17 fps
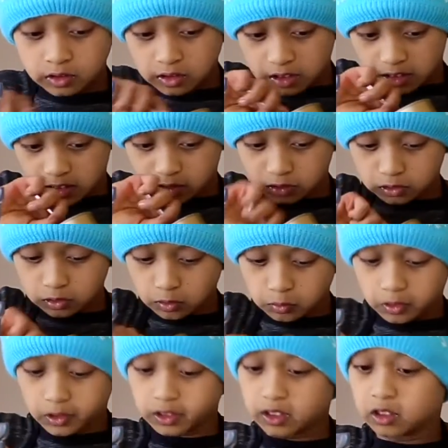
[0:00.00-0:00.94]
and you
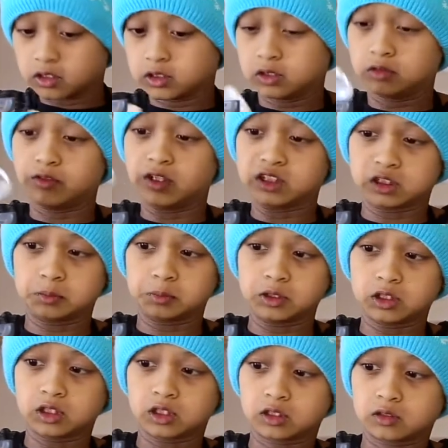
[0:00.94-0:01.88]
don't want your
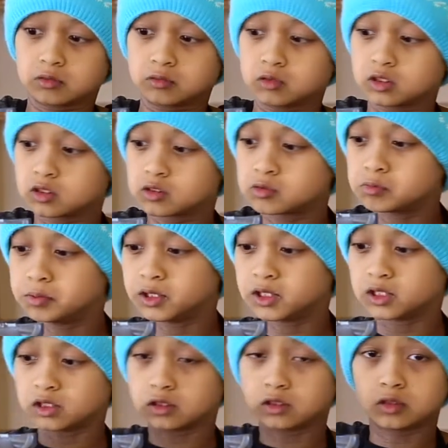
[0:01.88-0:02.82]
recipe
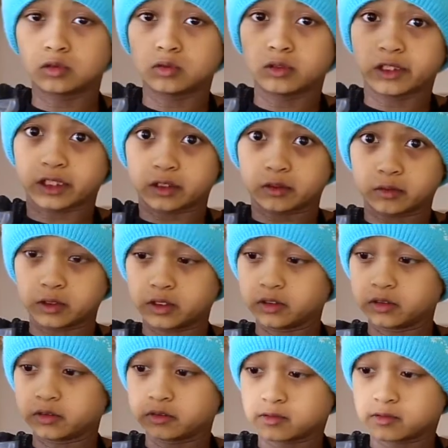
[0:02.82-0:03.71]
being too liquid.